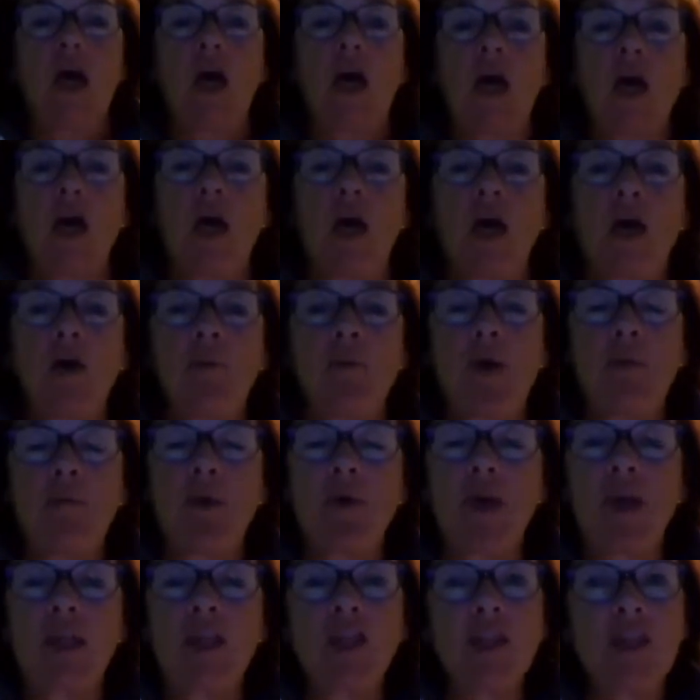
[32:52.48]

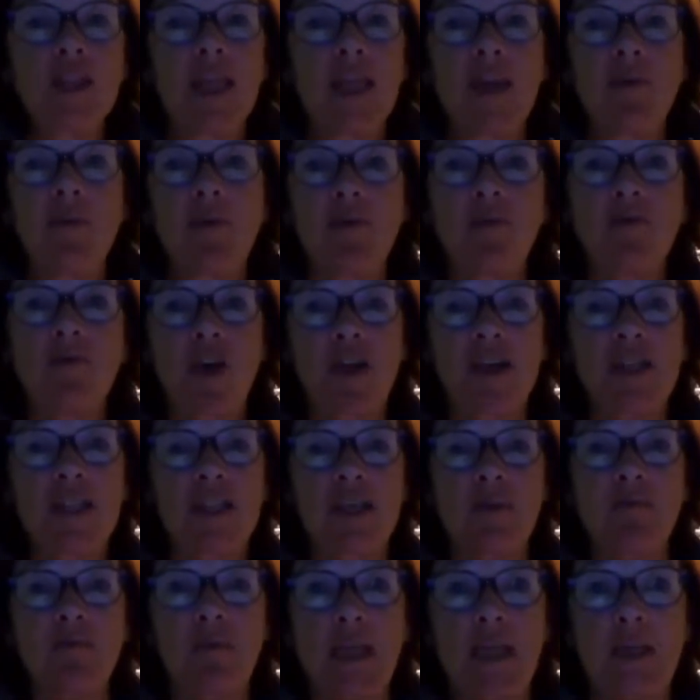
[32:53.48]
But just keep
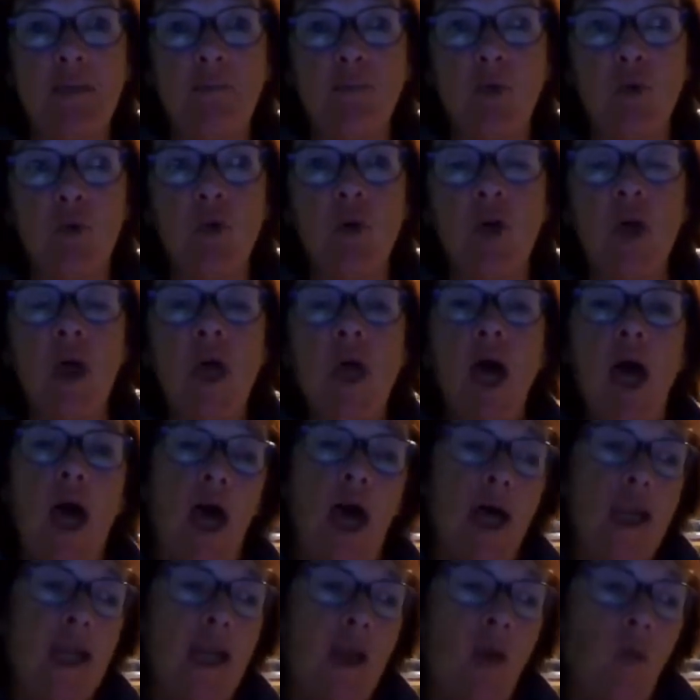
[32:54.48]
inviting people,
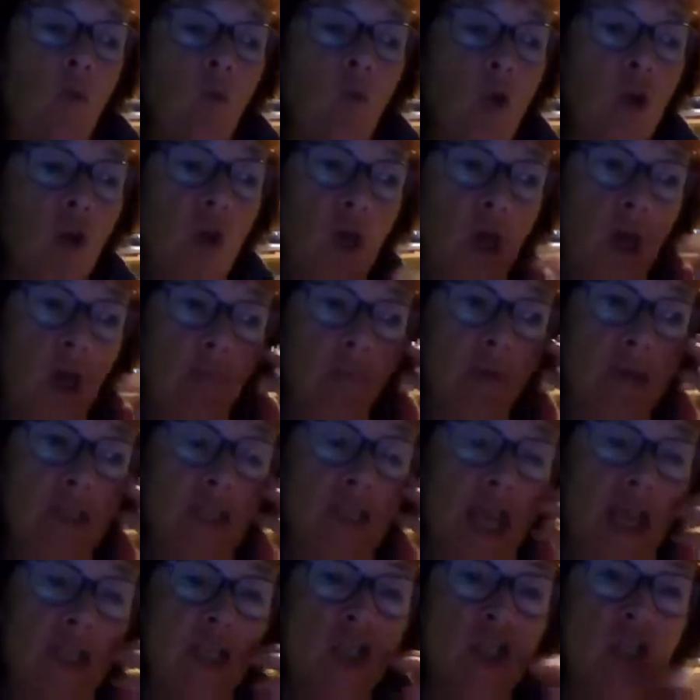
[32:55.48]
and it will
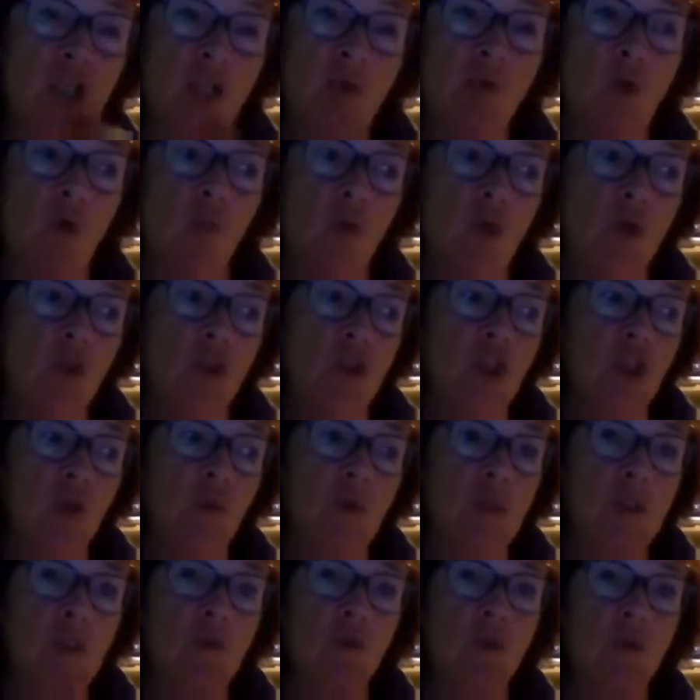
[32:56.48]
potentially, what we'll do
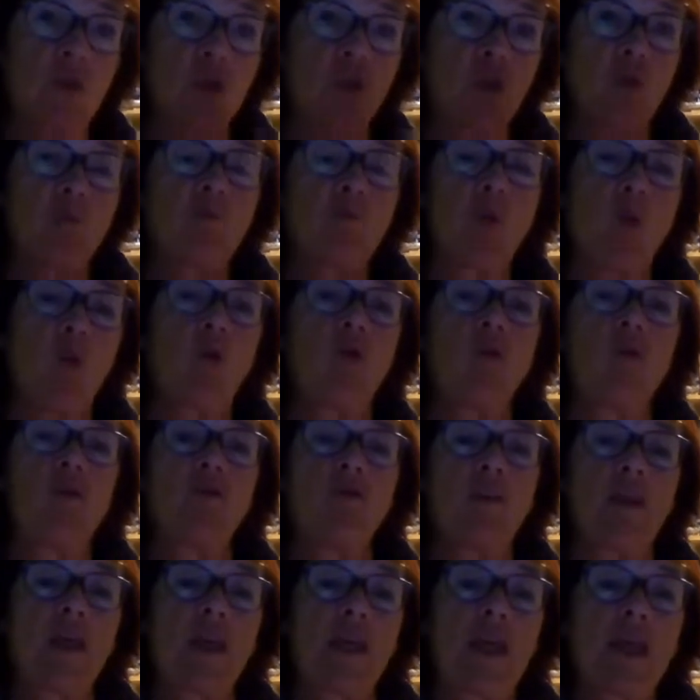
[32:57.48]
is we'll do more
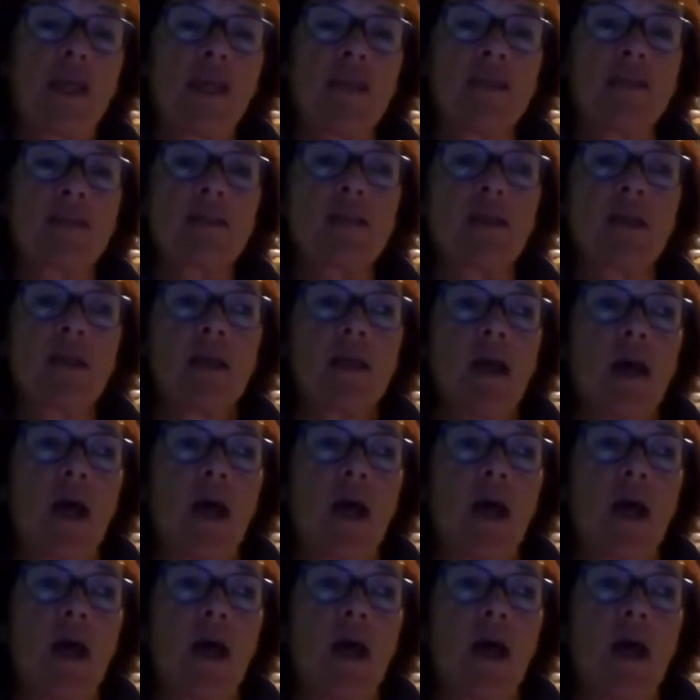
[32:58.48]
of these.